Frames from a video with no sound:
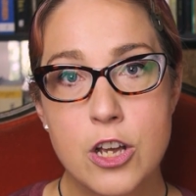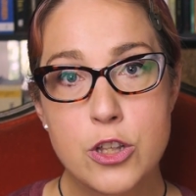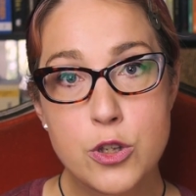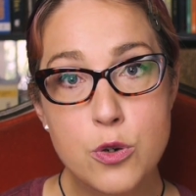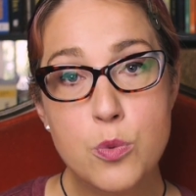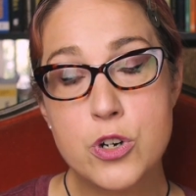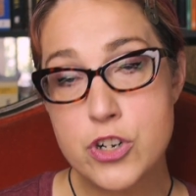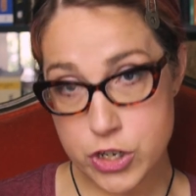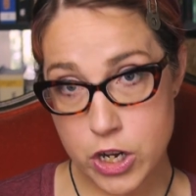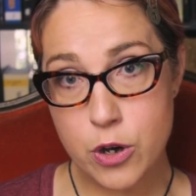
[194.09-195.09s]
you were
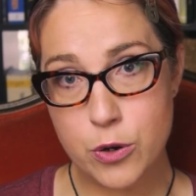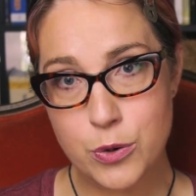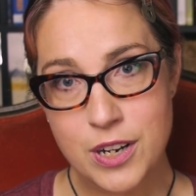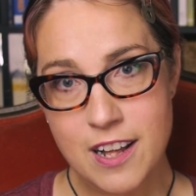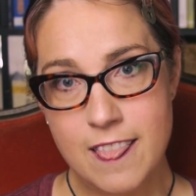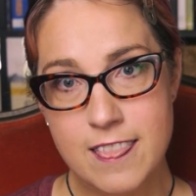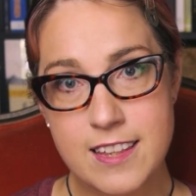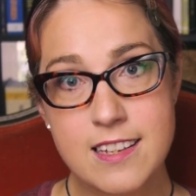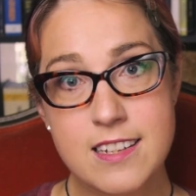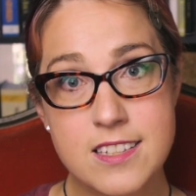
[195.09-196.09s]
shown
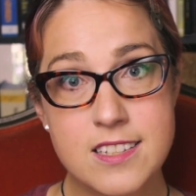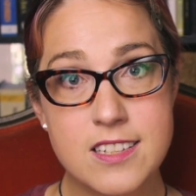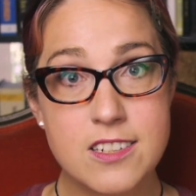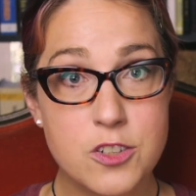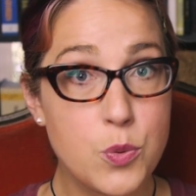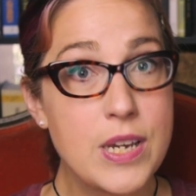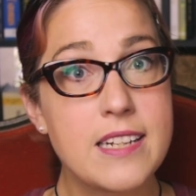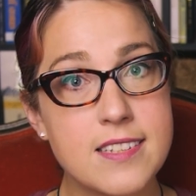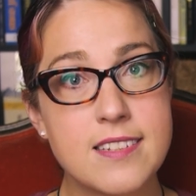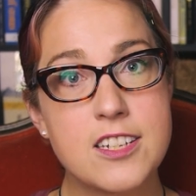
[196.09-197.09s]
these
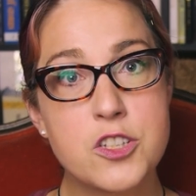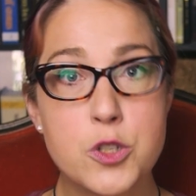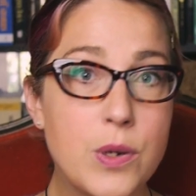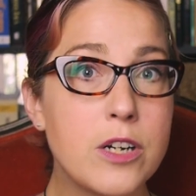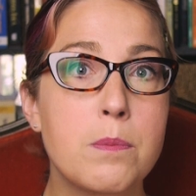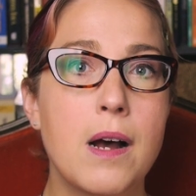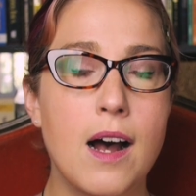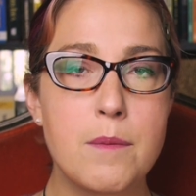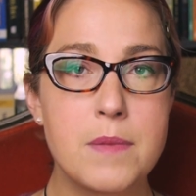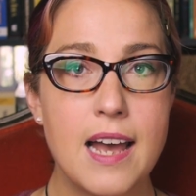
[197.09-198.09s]
tweets, this Twitter
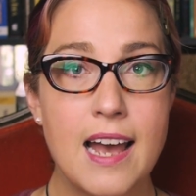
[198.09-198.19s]
bomb.